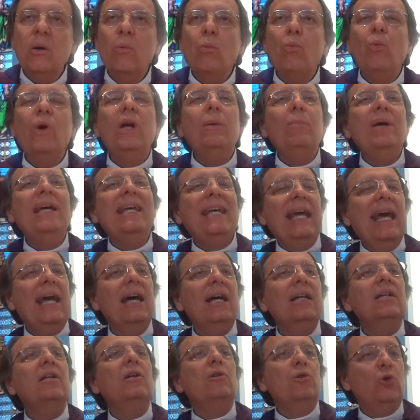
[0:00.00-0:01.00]
we
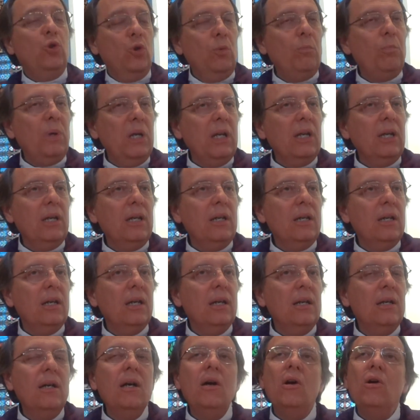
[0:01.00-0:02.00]
begin to be
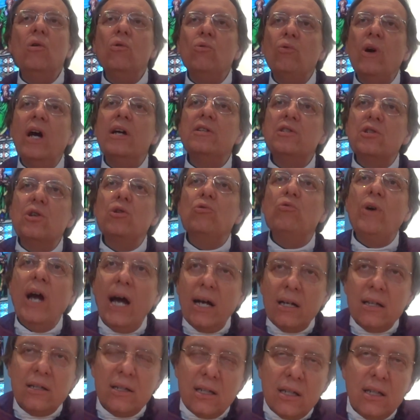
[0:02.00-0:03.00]

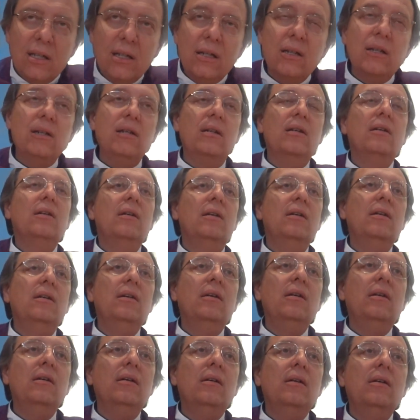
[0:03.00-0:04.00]
resurrected.
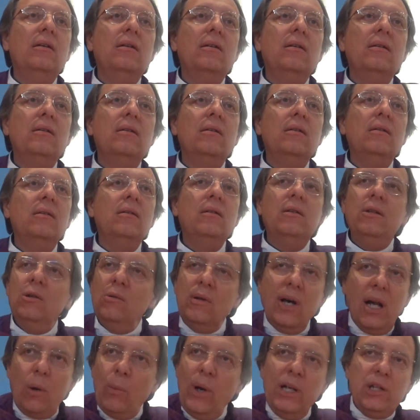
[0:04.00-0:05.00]
You don't
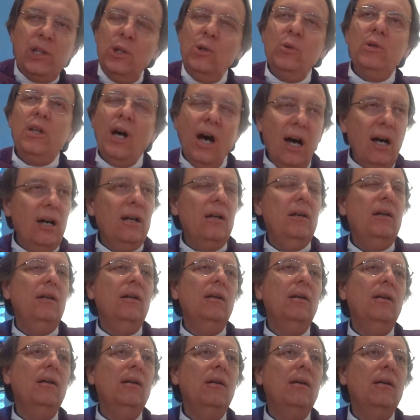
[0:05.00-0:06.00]
got to wait till you die.
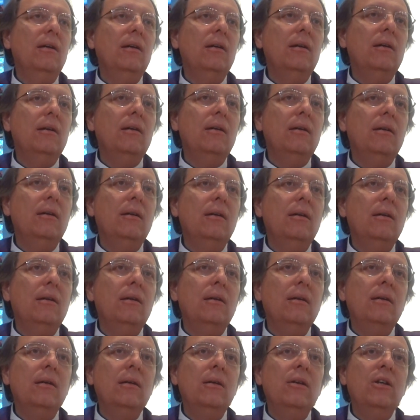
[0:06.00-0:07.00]

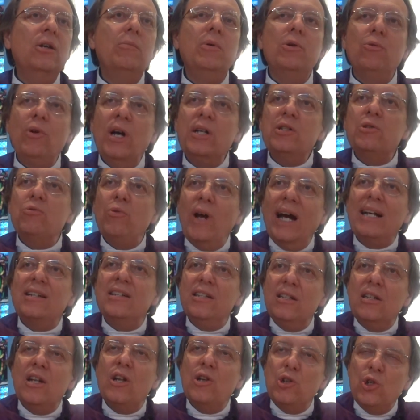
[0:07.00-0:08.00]
You can be
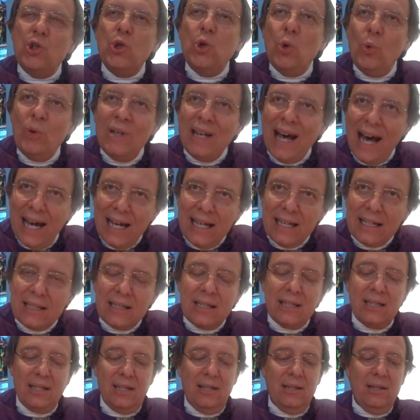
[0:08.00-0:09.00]
resurrected
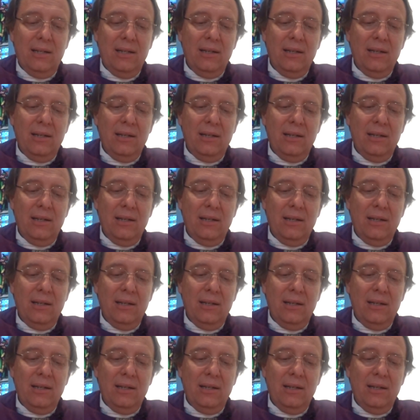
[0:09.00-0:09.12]
tonight.